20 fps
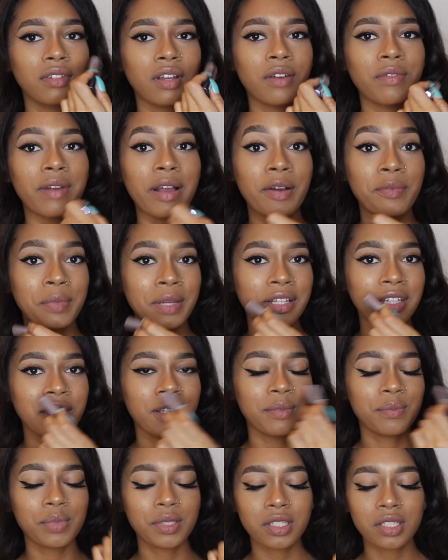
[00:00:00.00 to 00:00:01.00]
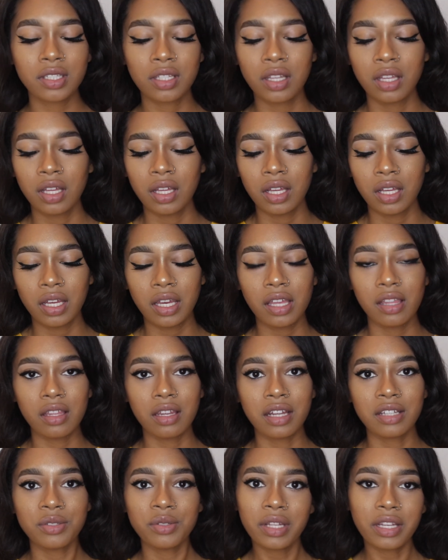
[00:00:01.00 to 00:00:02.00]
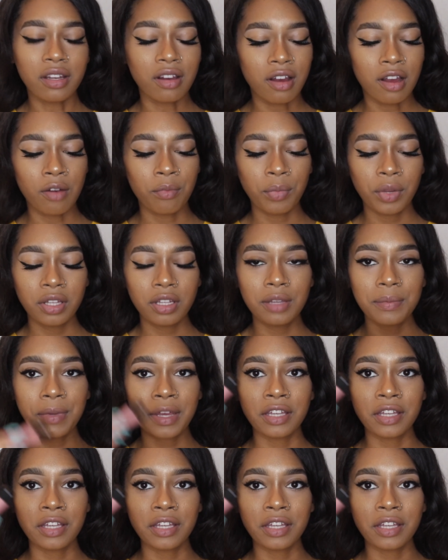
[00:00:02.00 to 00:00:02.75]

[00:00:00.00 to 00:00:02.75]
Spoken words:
around my lips, and then I do like an ombre lip.